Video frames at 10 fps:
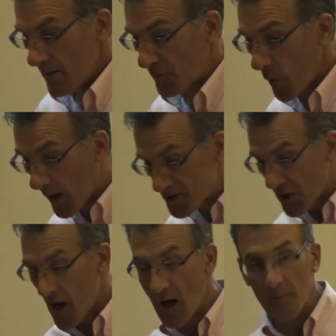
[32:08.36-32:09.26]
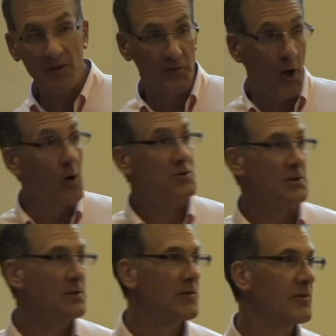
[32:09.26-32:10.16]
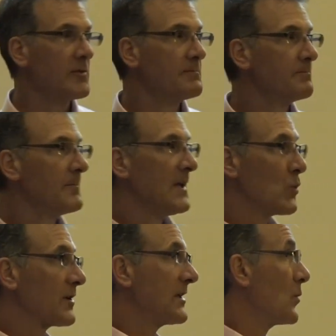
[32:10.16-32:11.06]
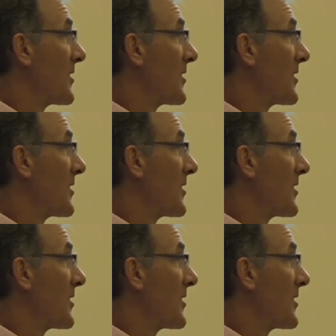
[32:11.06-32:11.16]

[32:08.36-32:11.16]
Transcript: So our job as coaches in working